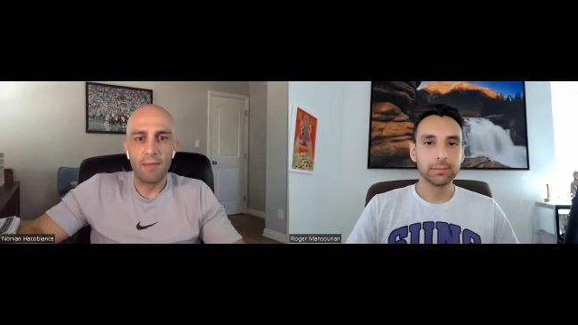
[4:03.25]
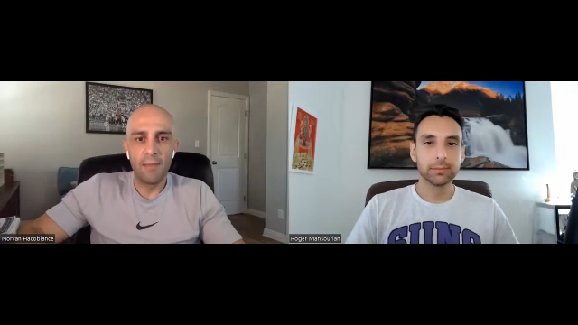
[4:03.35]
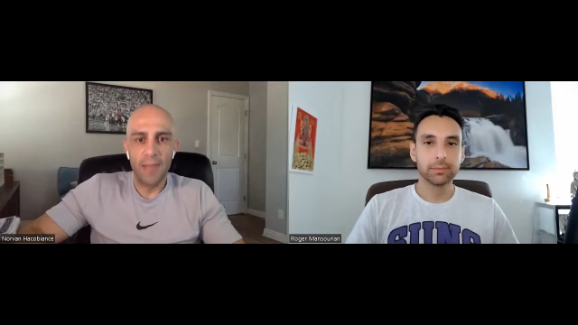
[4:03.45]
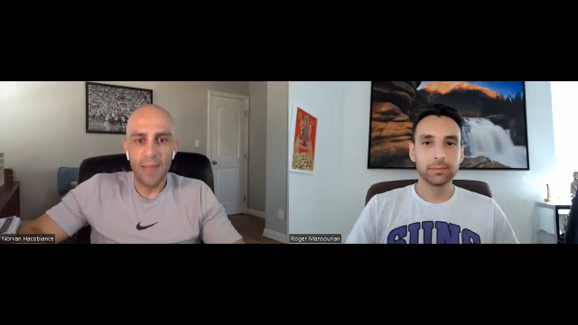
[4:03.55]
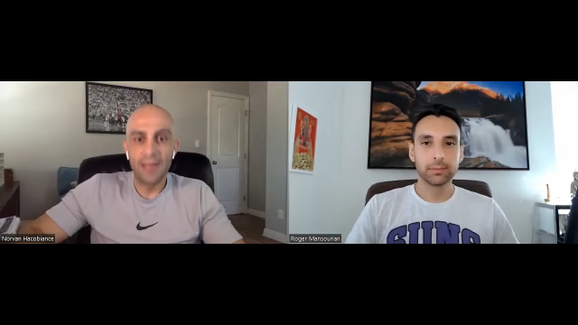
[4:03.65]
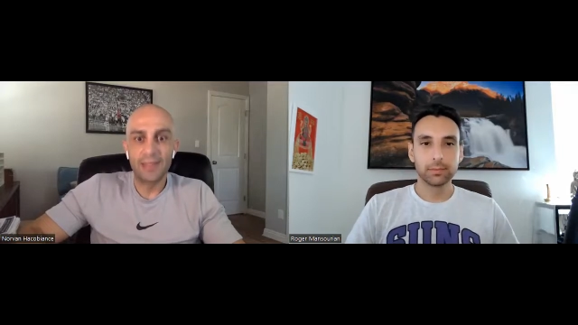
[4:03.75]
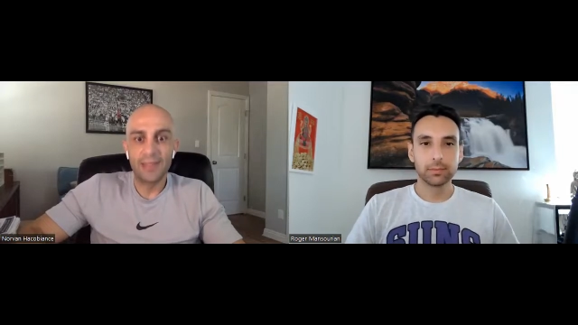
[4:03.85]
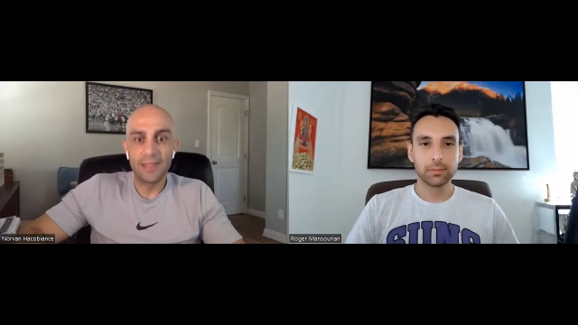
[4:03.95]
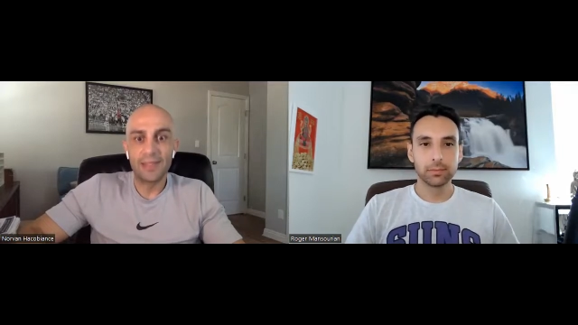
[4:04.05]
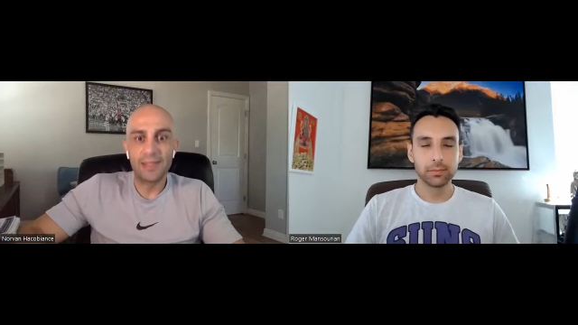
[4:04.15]
Speaker 1: made it
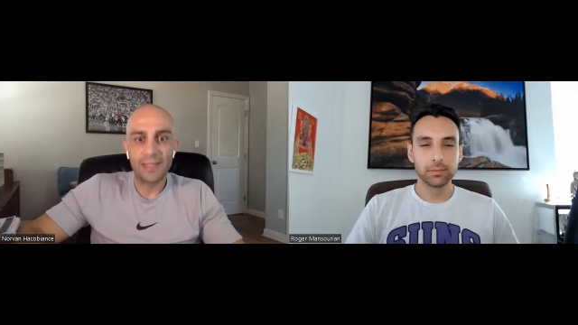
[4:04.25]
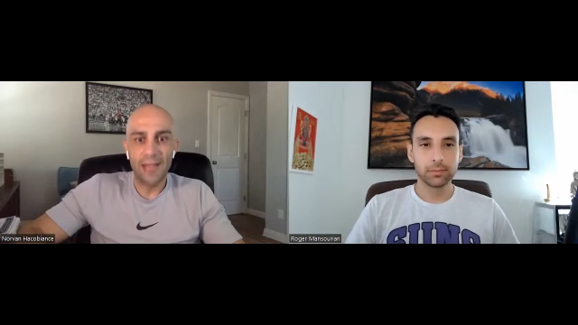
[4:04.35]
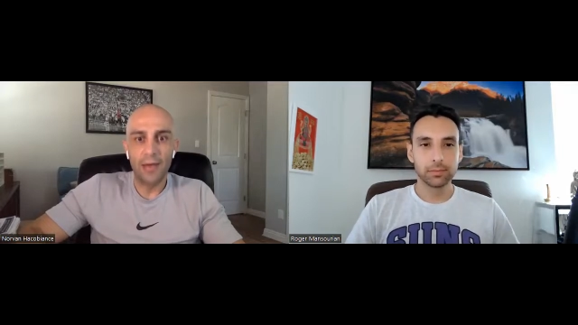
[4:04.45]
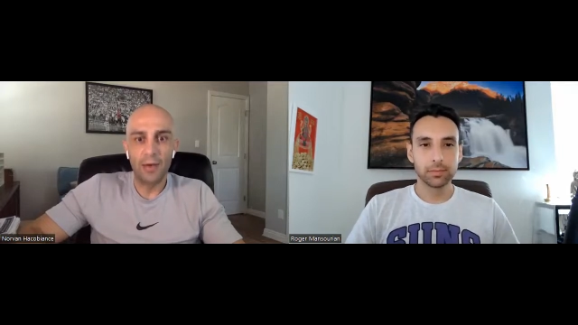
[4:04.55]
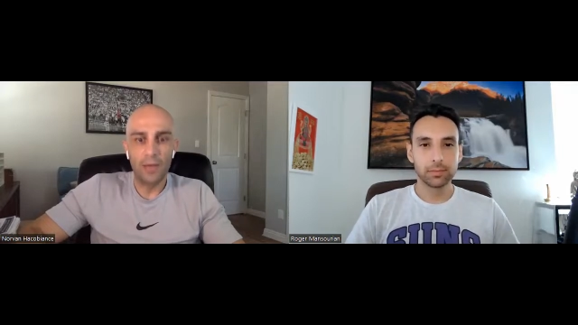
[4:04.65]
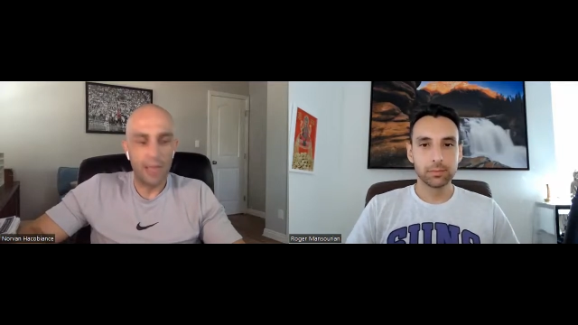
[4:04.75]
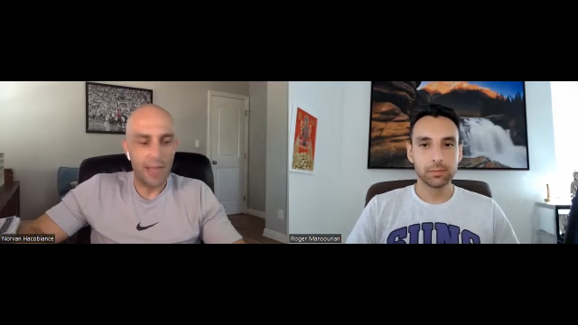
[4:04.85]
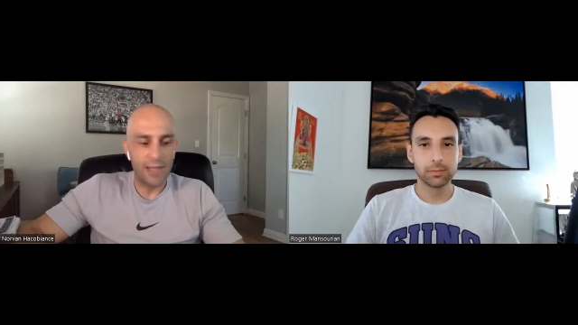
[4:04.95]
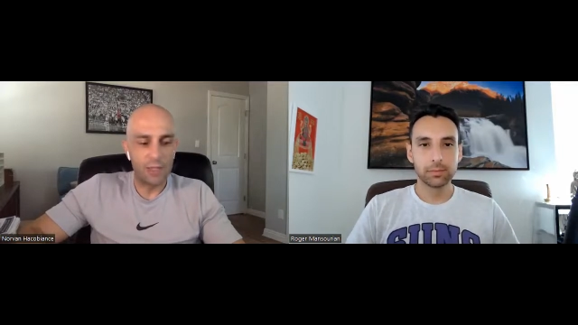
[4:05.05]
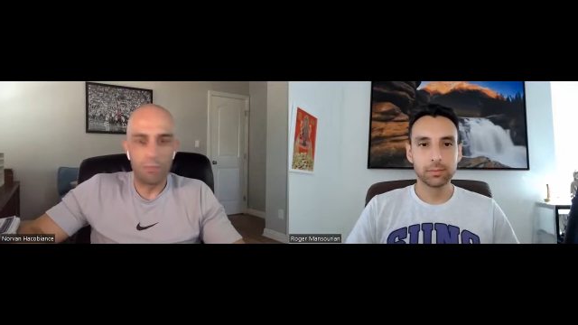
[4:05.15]
sound
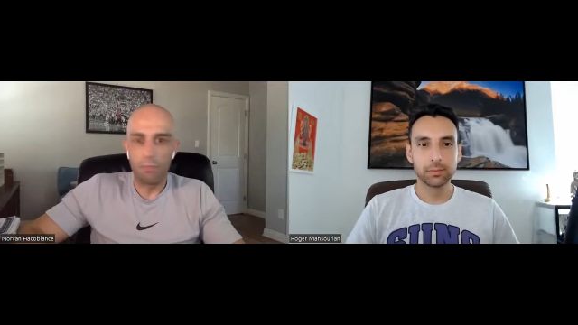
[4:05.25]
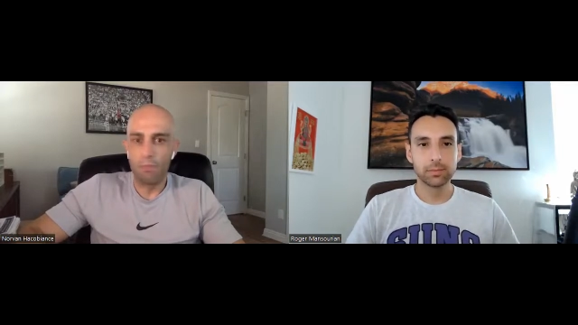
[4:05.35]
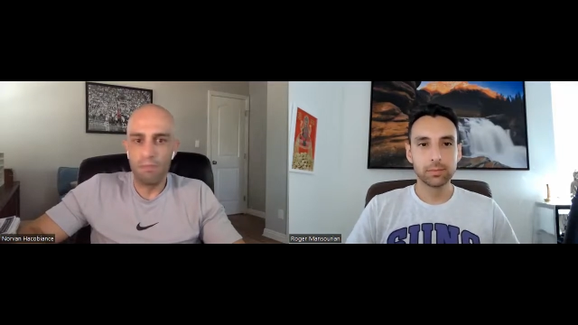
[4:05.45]
as